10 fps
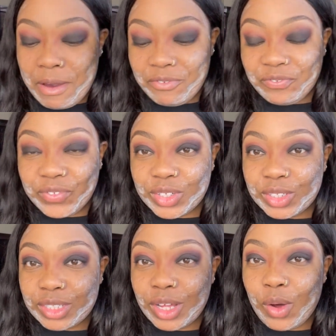
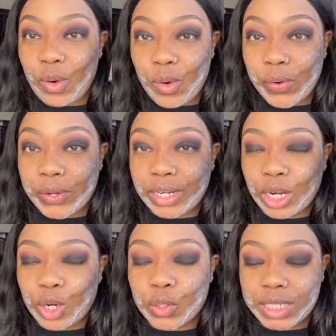full on
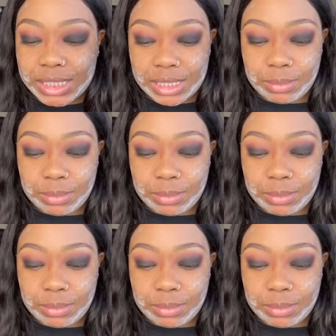crazy